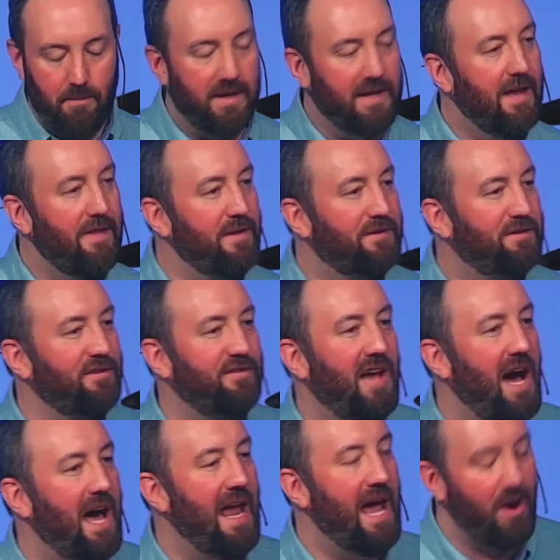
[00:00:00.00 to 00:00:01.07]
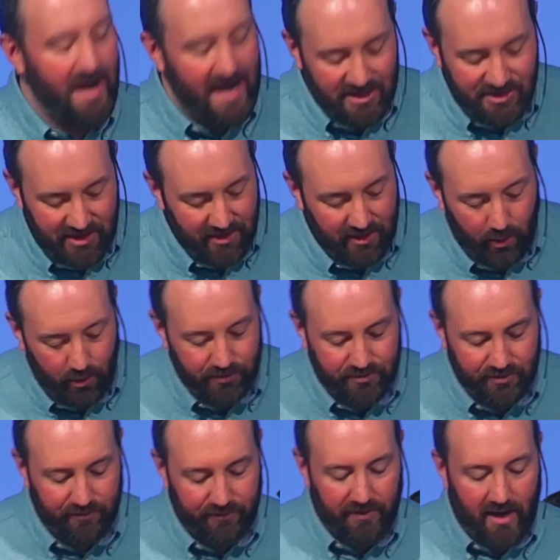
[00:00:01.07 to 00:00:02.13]
But again, this is not how ancient
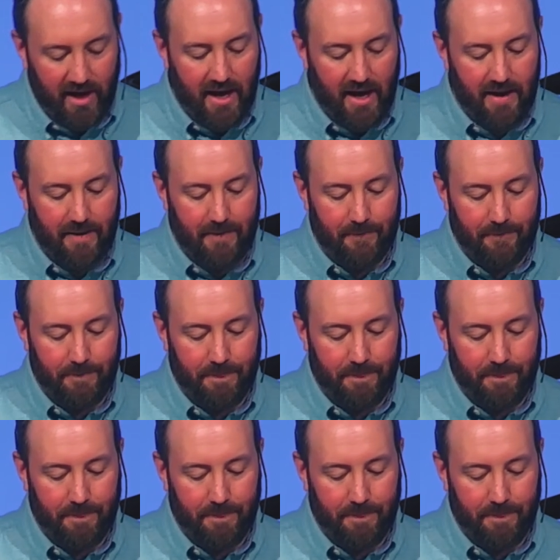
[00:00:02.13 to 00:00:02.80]
cultures thought.